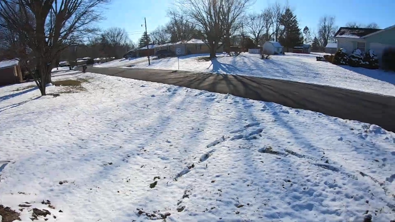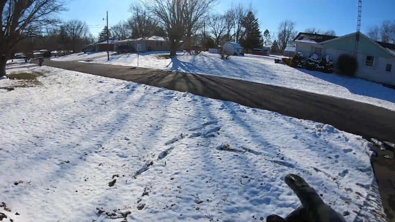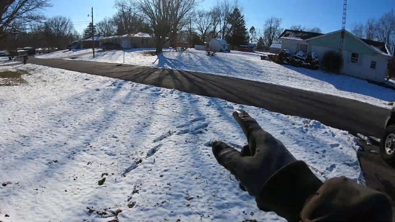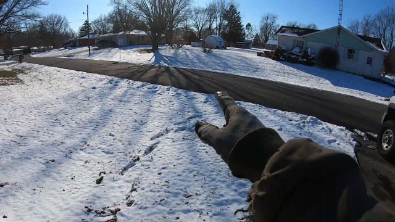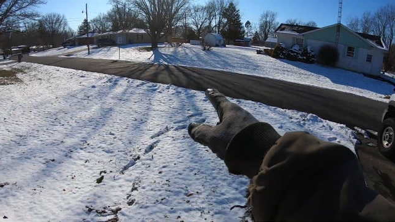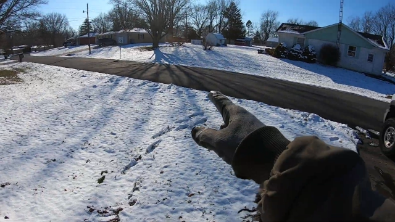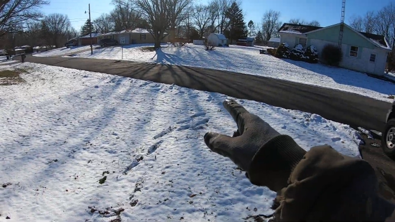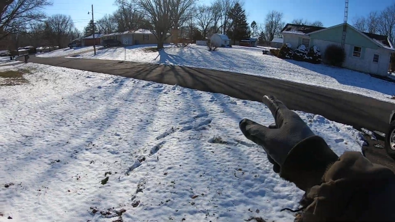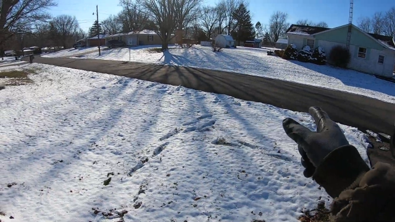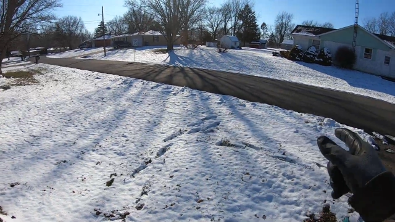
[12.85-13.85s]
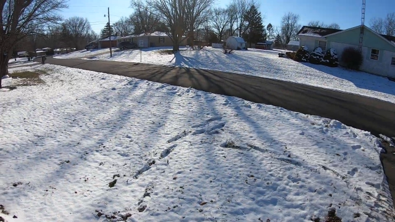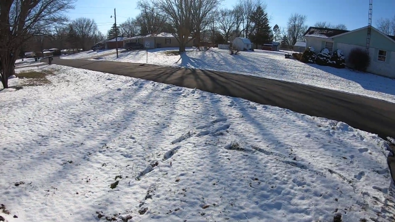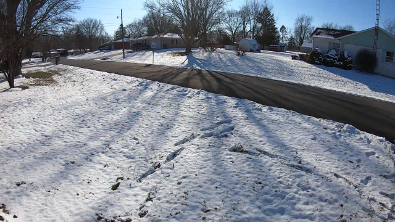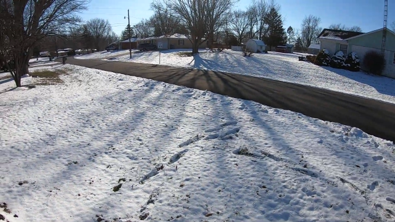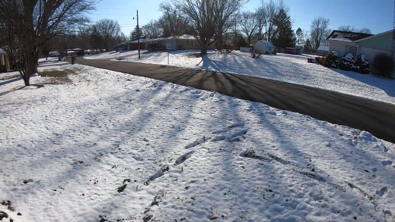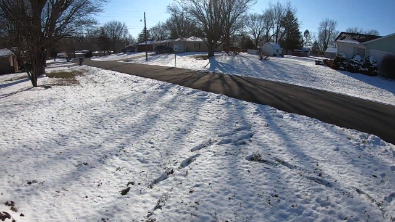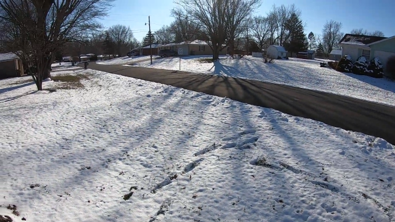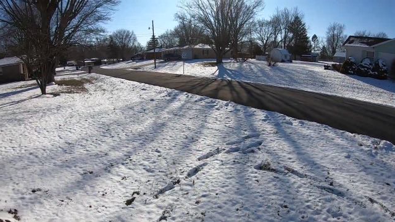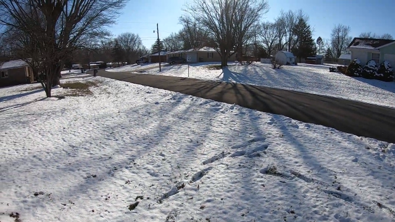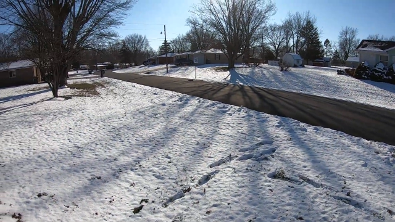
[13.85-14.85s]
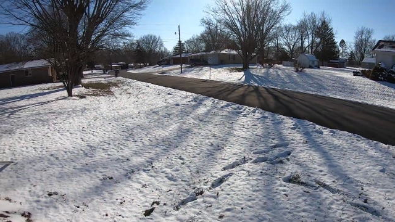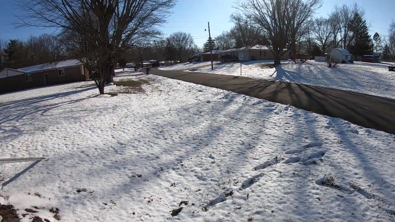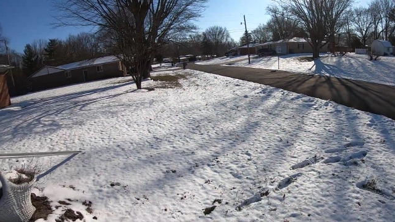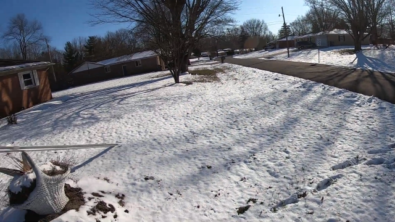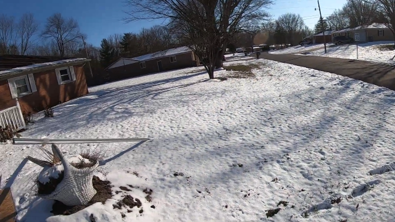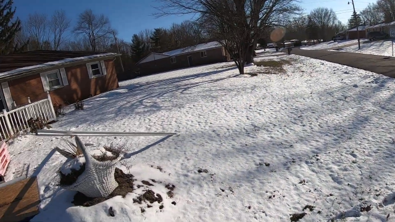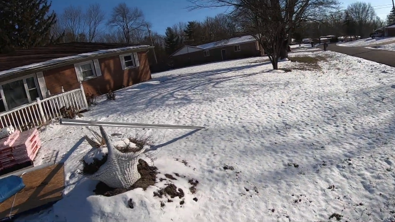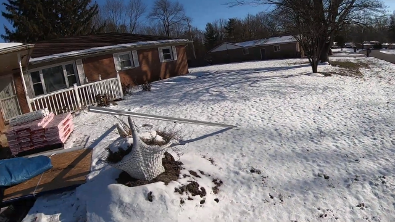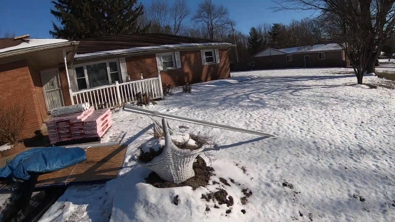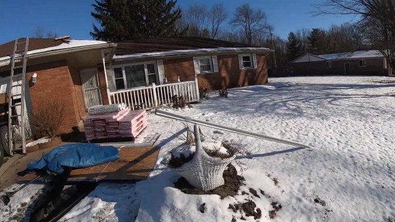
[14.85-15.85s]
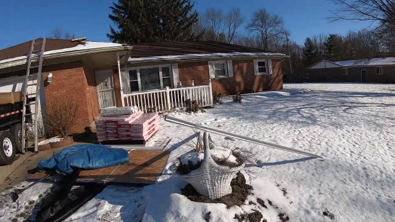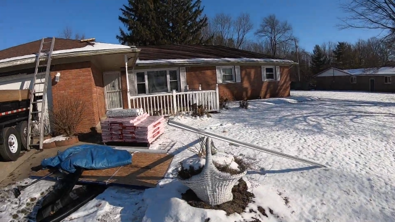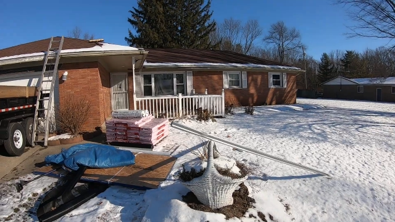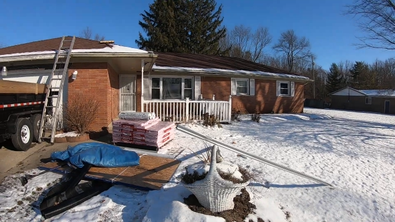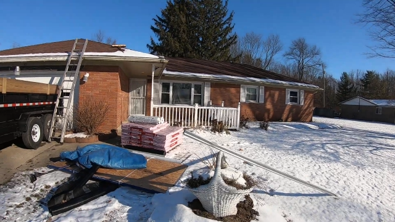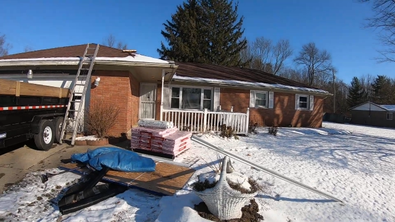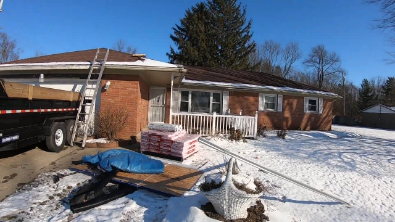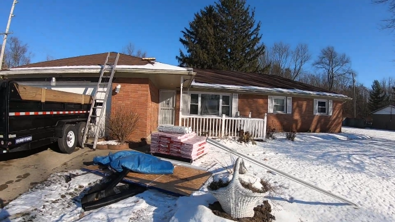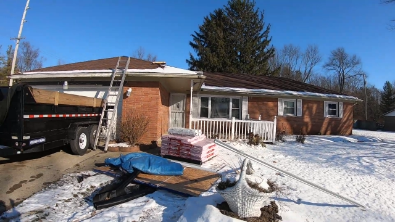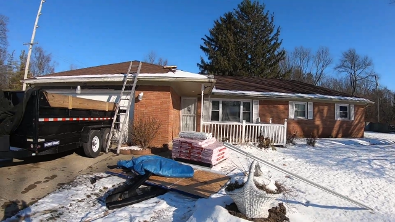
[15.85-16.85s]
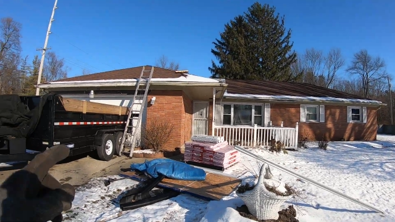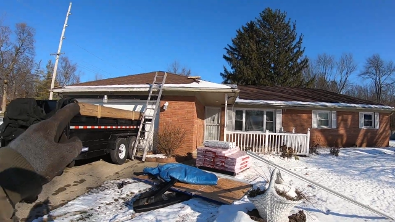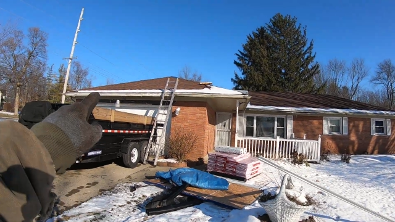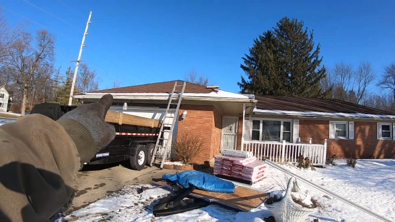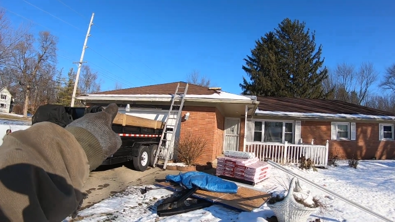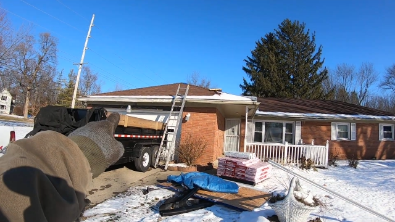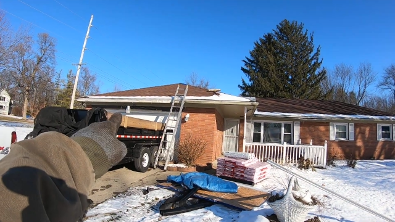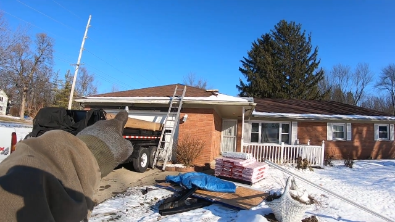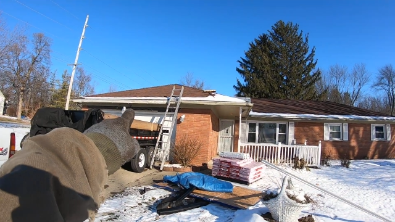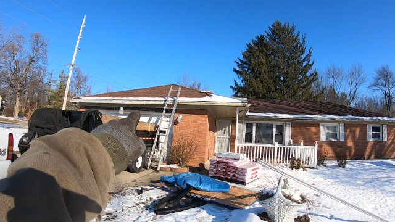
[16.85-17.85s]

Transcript: (no speaker visible)